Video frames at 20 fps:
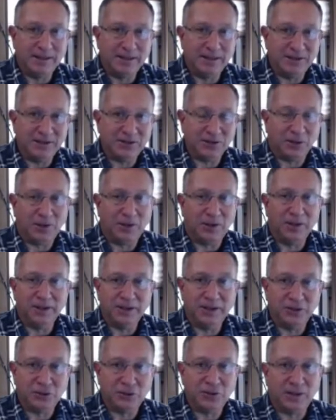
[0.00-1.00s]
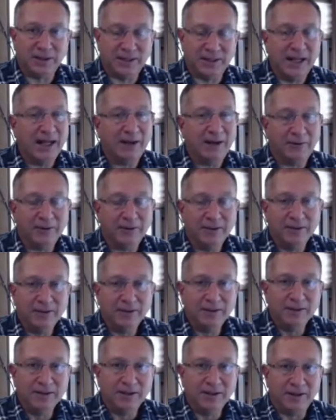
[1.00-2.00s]
is on the truck now.
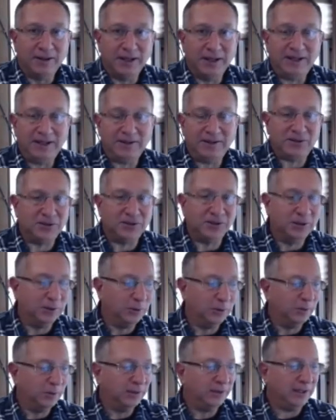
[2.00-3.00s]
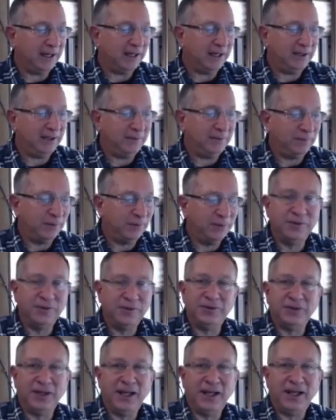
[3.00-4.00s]
All right, so with any further
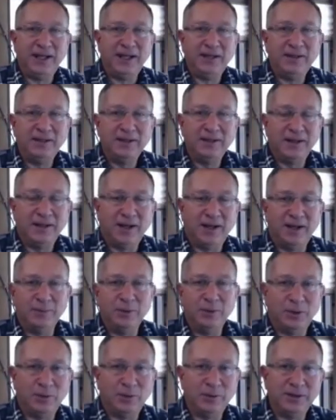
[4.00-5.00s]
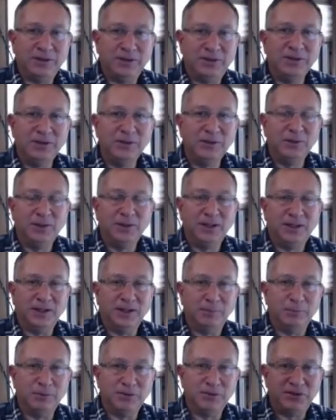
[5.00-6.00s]
delay, I'm going
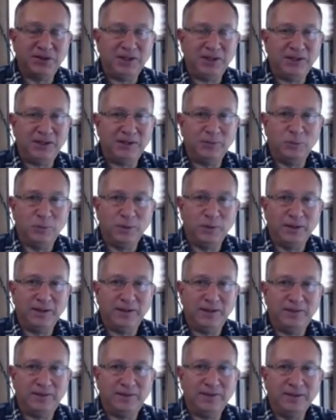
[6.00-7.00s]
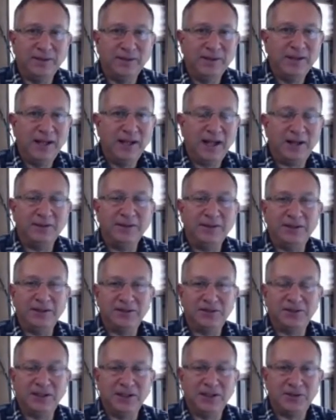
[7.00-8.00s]
to proceed with how the
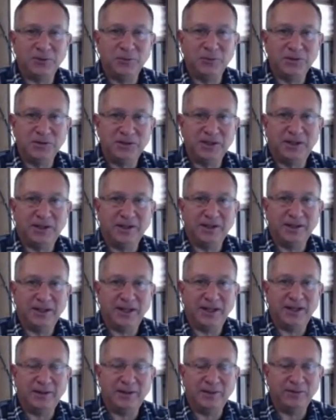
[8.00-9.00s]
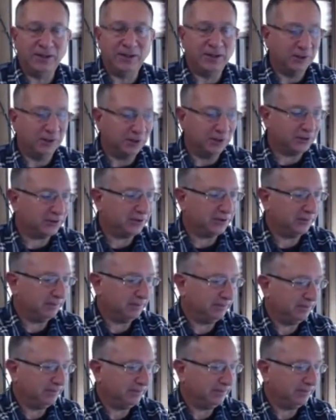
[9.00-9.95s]
installation was done and how everything looks.